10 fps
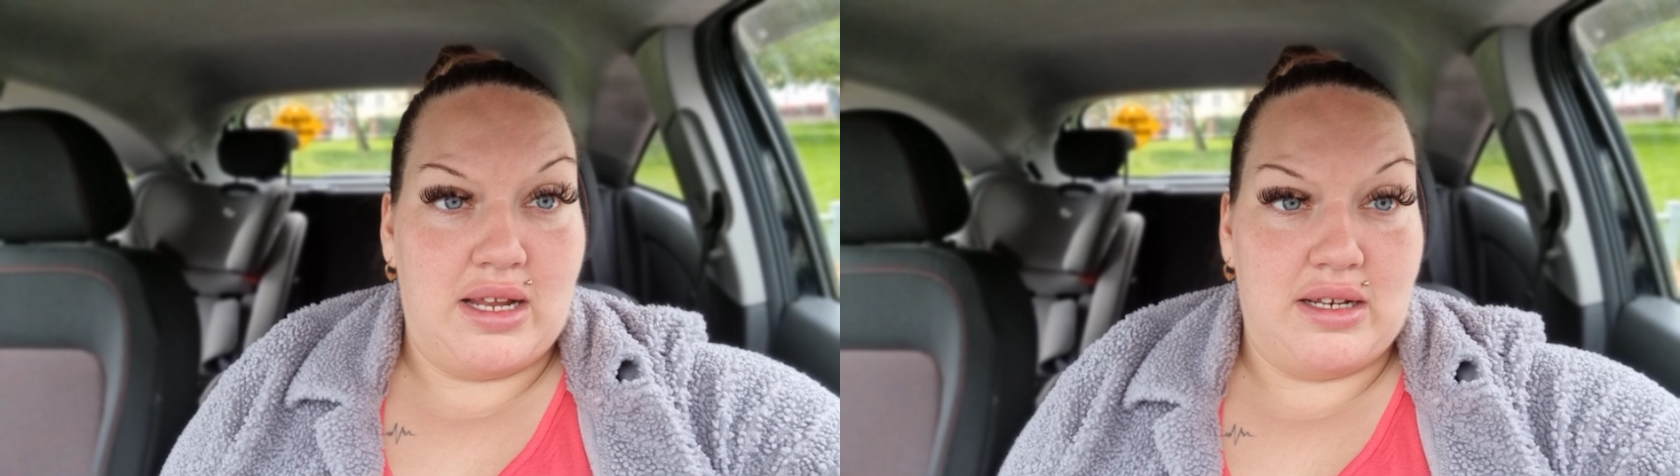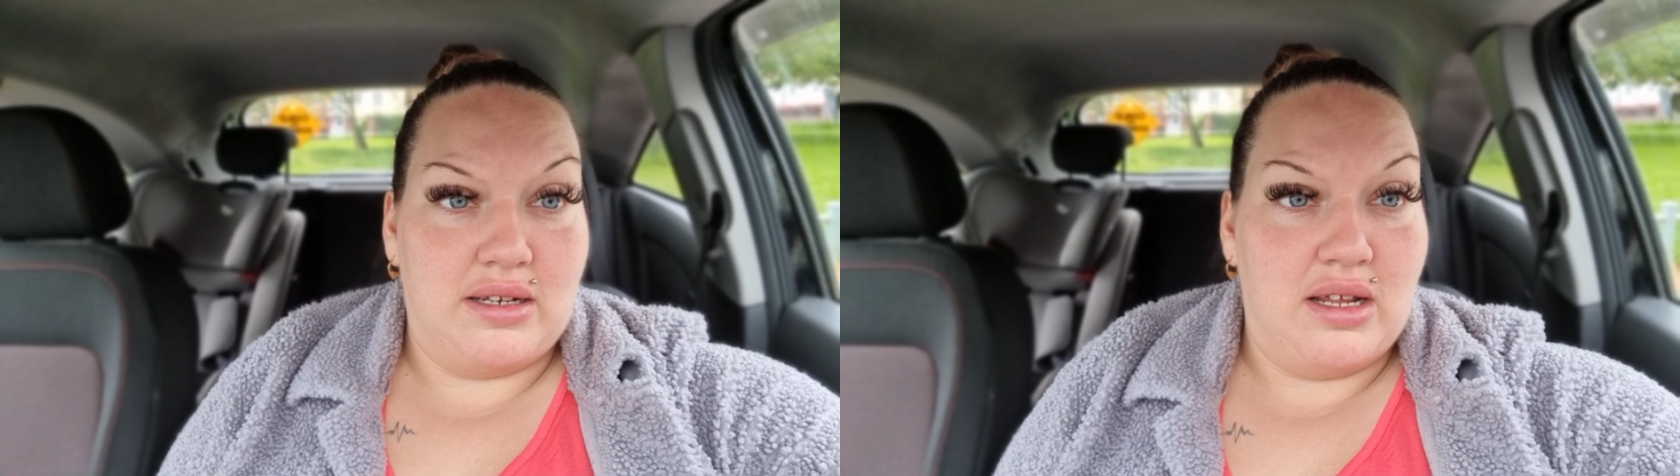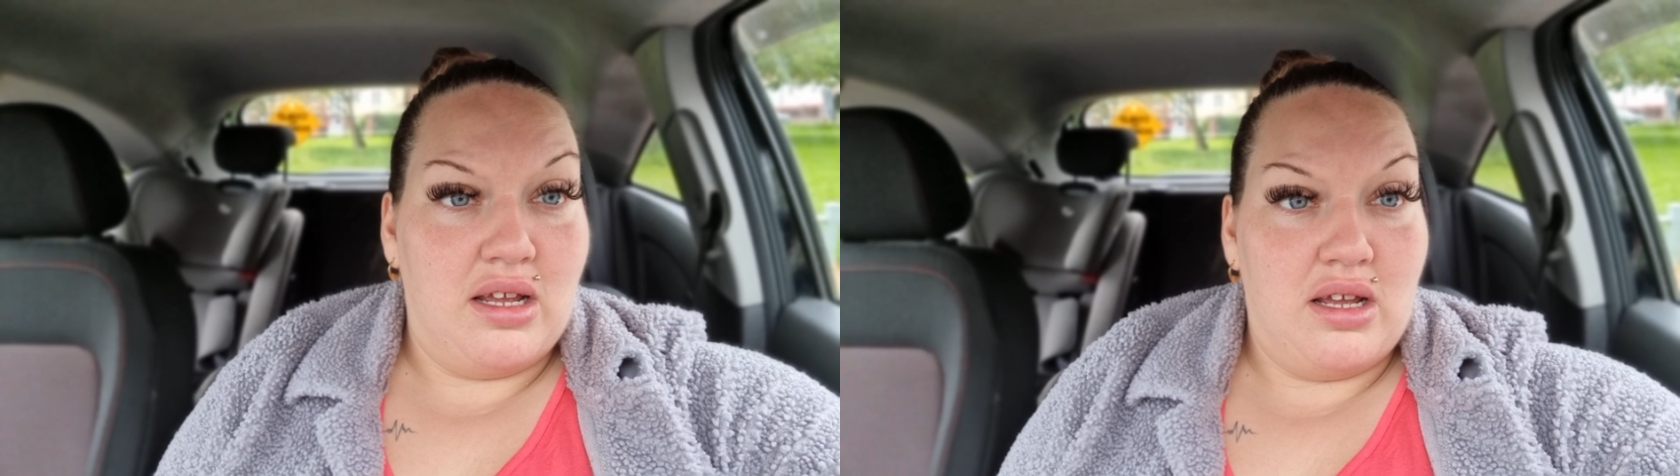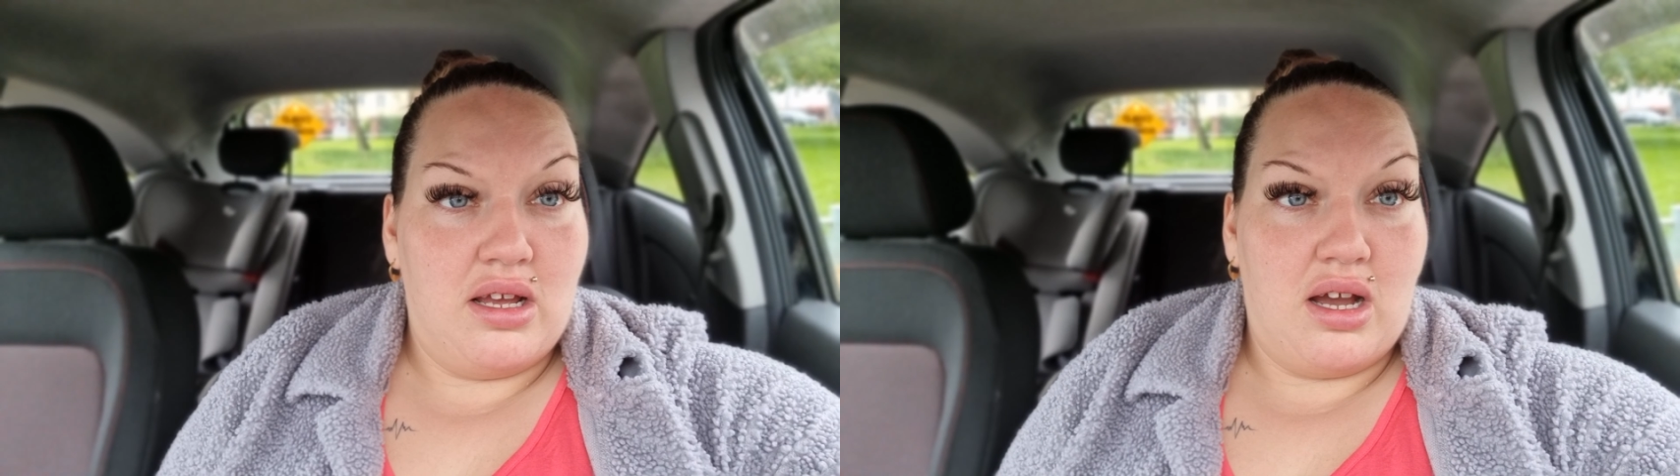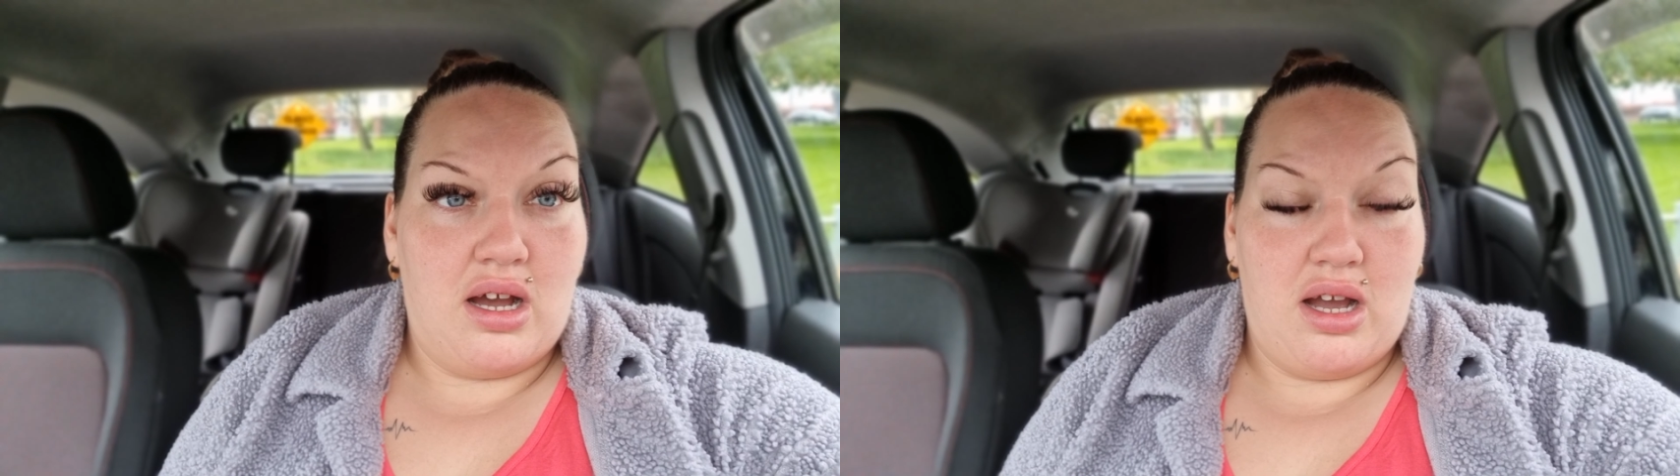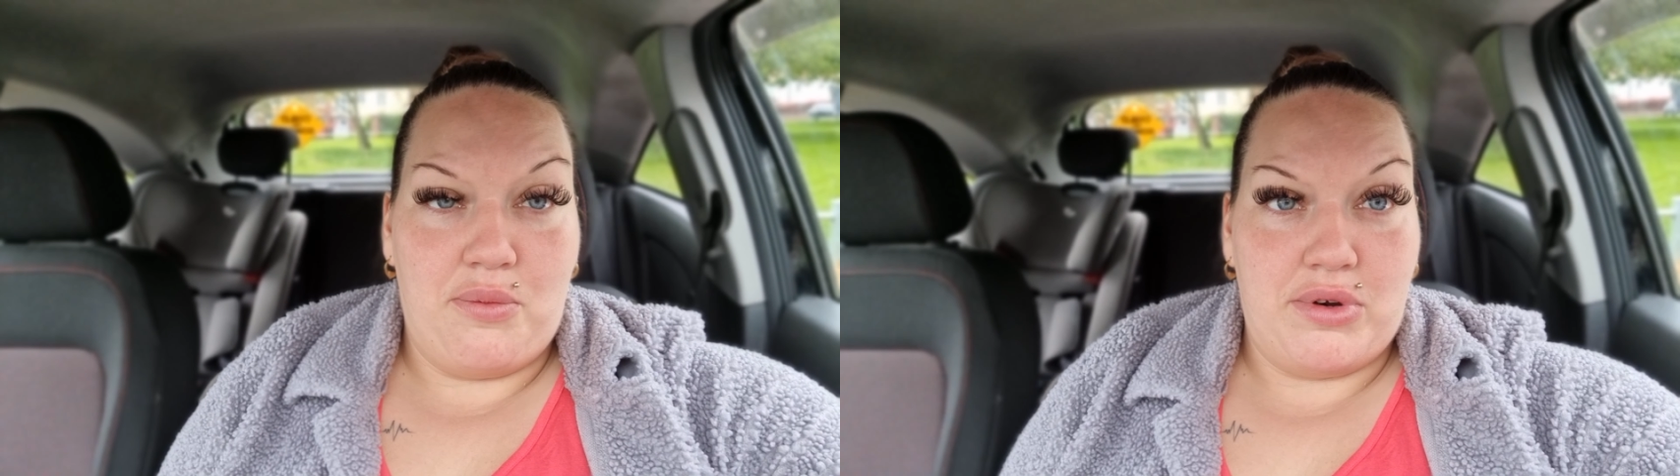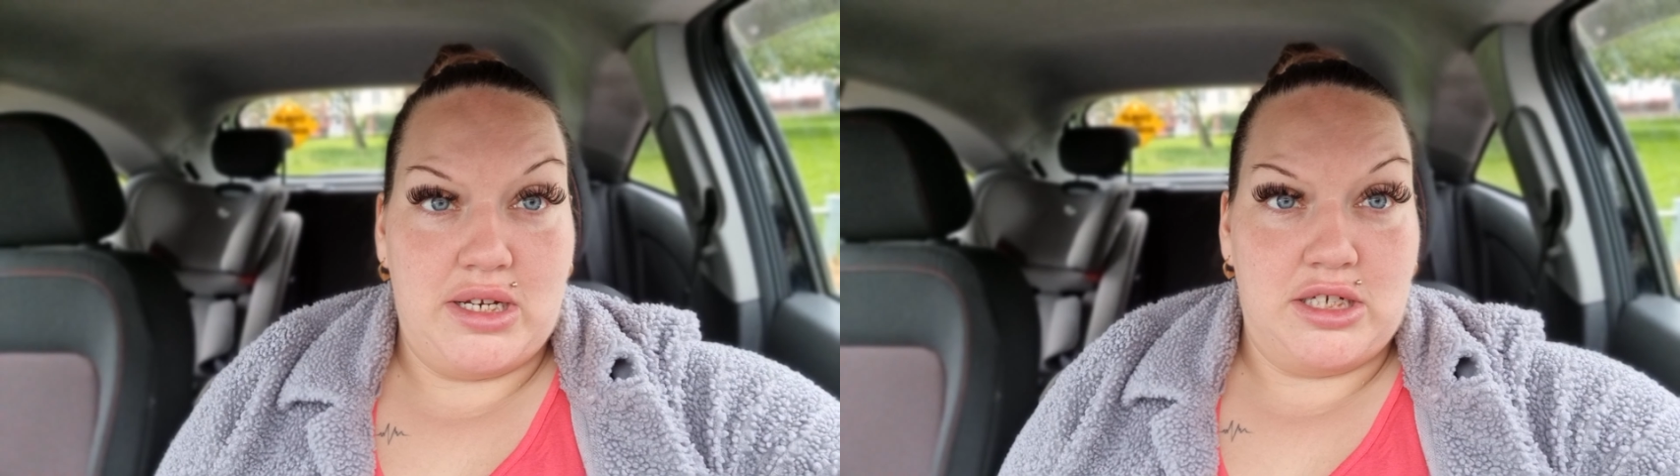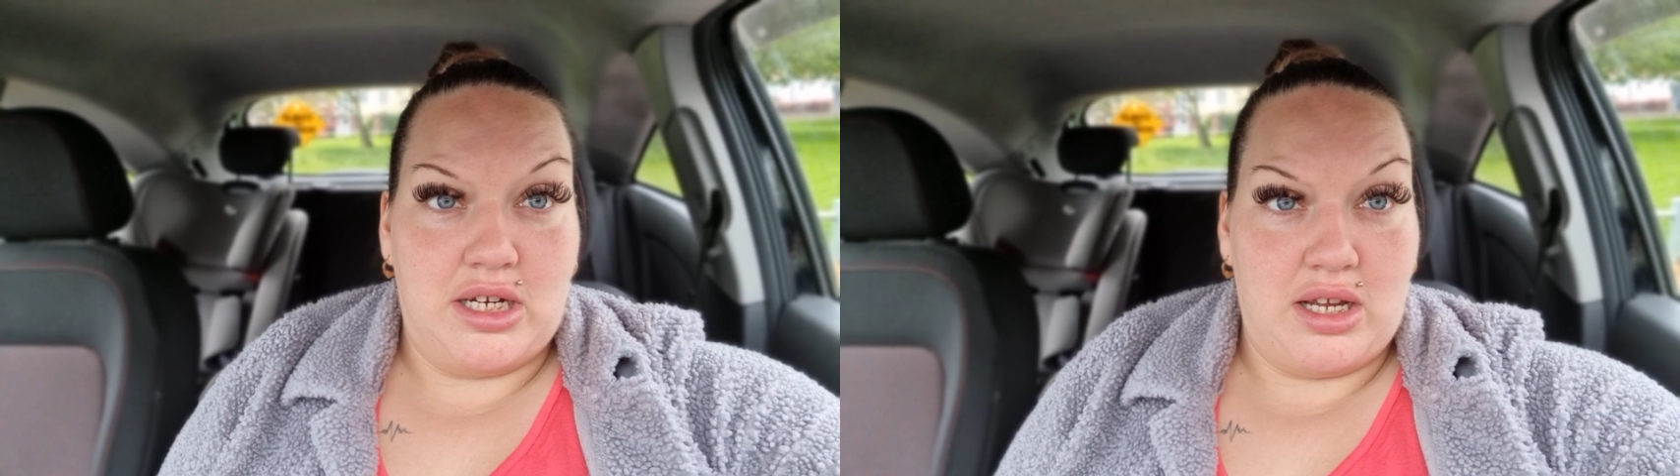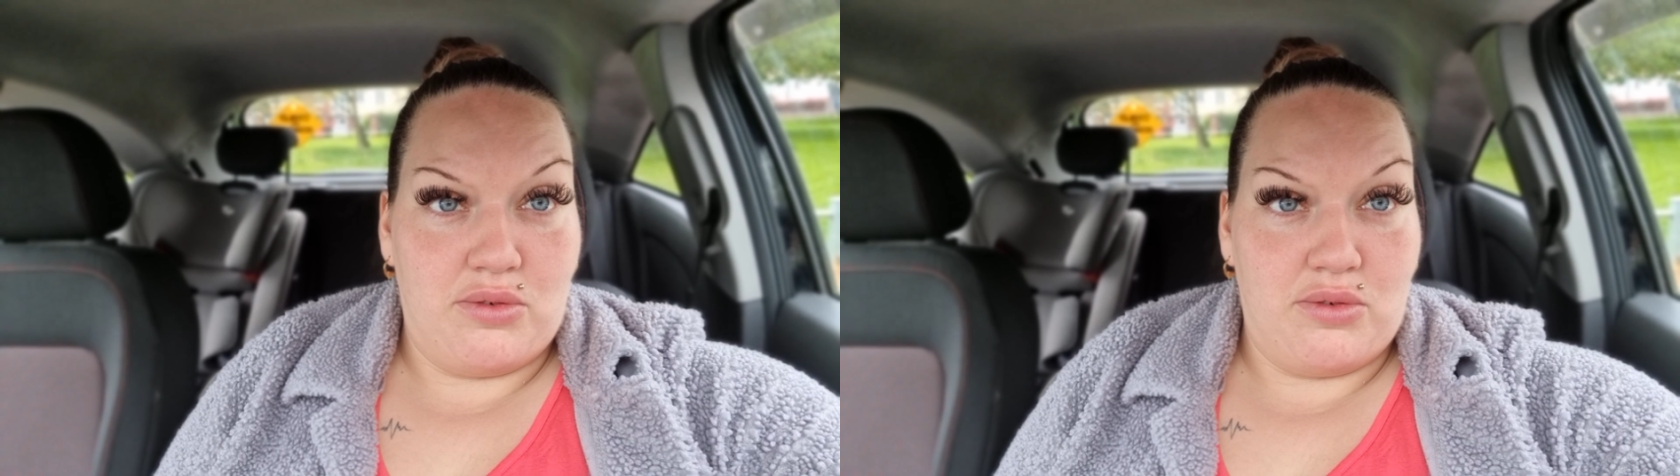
And I appreciate